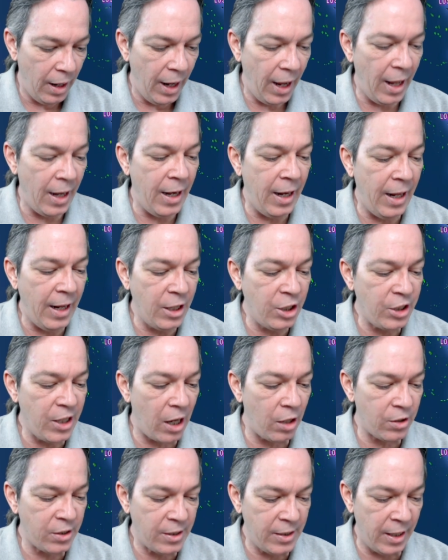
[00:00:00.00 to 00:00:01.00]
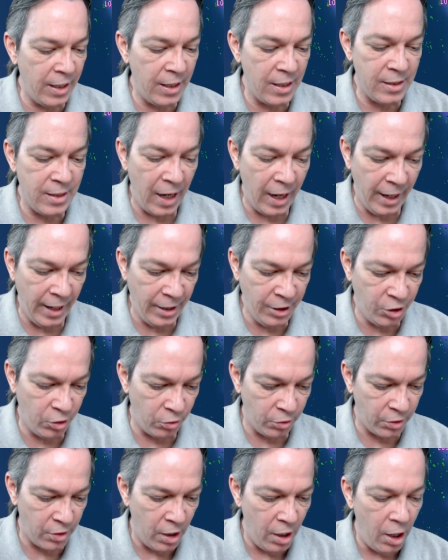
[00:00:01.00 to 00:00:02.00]
And he shall send his
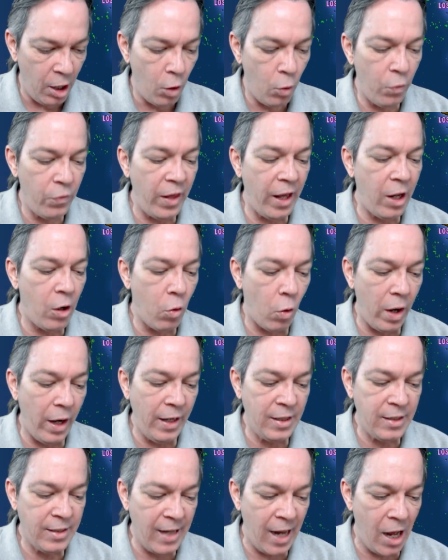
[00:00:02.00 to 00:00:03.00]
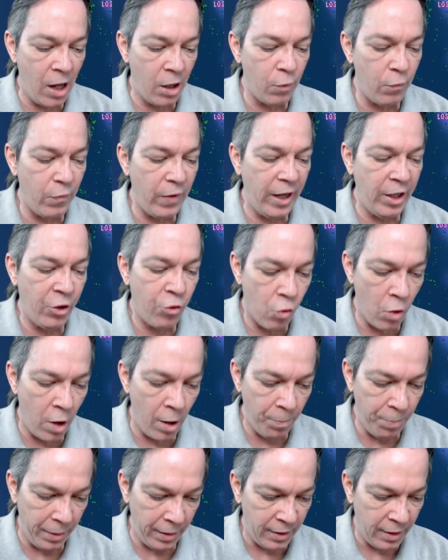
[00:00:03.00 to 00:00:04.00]
angels with a great sound of a
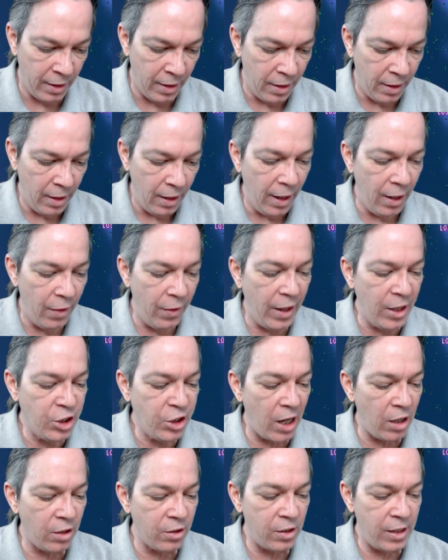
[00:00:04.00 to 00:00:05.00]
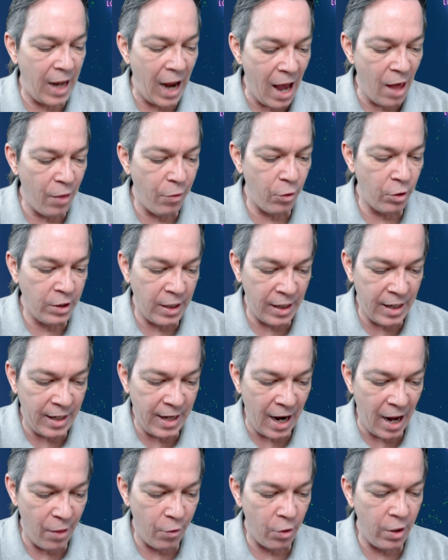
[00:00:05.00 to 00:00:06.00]
trumpet, and they shall gather
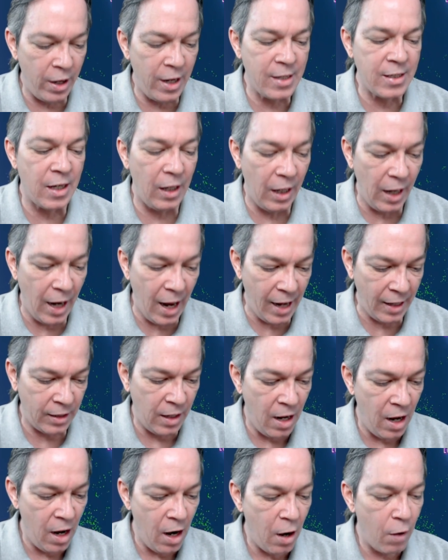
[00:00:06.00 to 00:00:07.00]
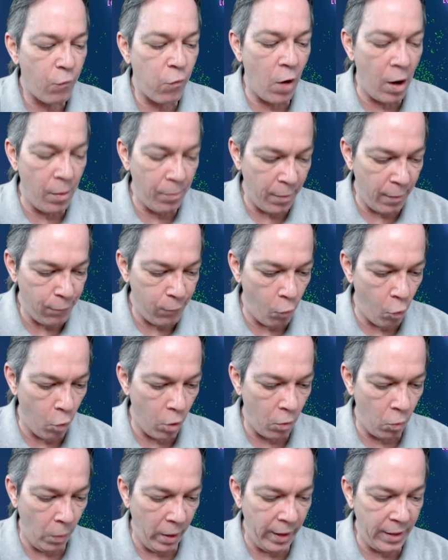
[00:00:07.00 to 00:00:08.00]
together his elect from the
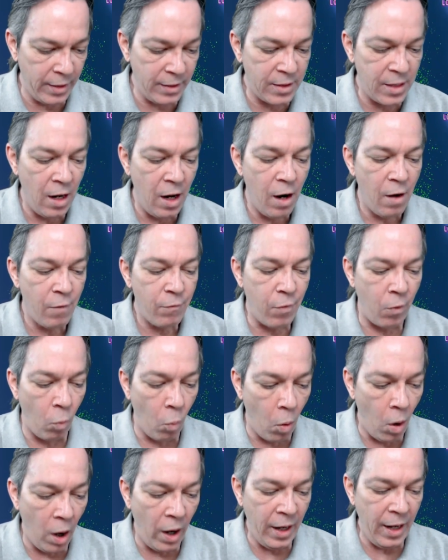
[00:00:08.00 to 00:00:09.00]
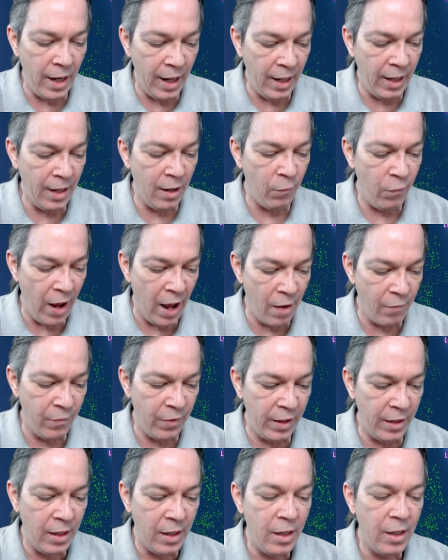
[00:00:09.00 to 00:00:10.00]
four winds, from one end of
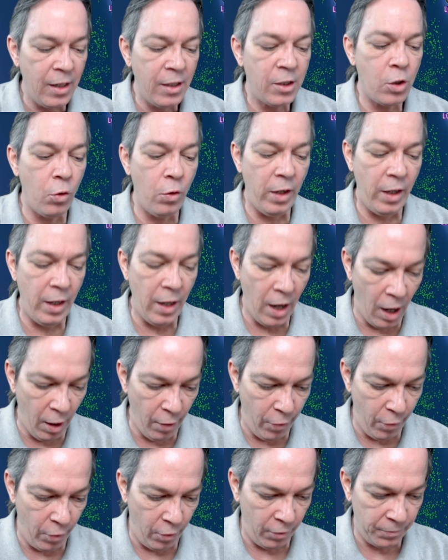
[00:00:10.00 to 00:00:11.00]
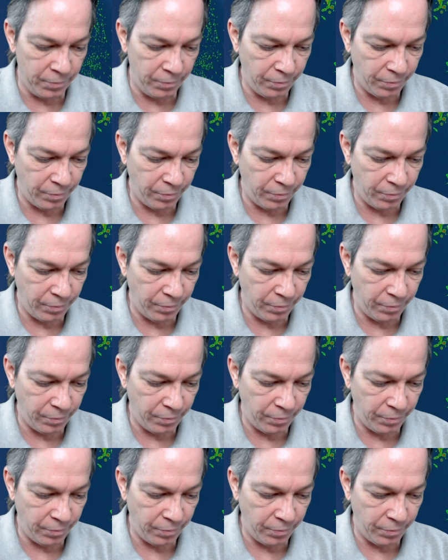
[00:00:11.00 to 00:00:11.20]
heaven to the other.